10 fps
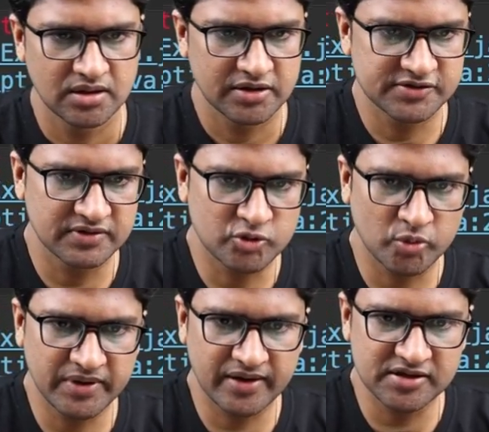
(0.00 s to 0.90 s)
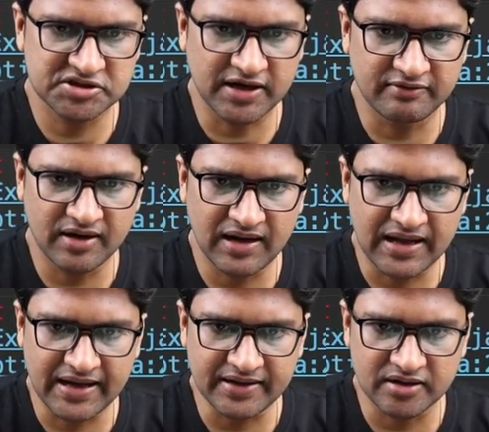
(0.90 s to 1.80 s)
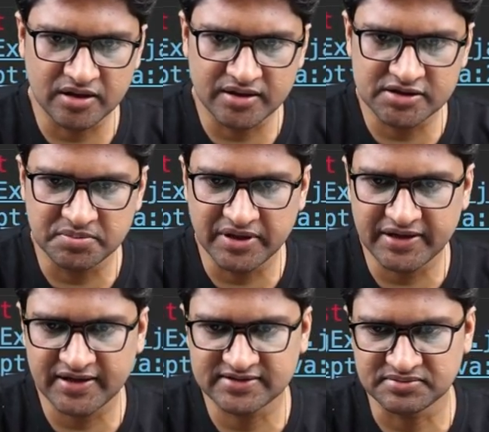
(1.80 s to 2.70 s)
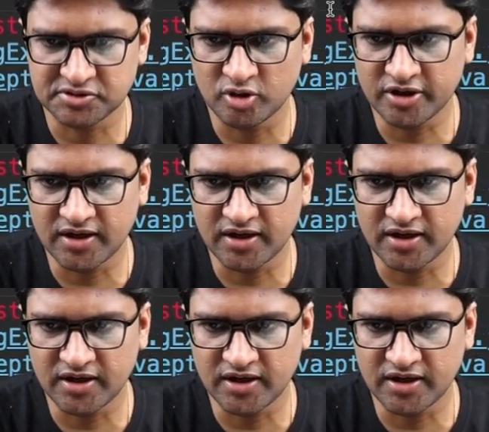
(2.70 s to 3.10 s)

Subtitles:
This will throw me error Java lang arithmetic exception, not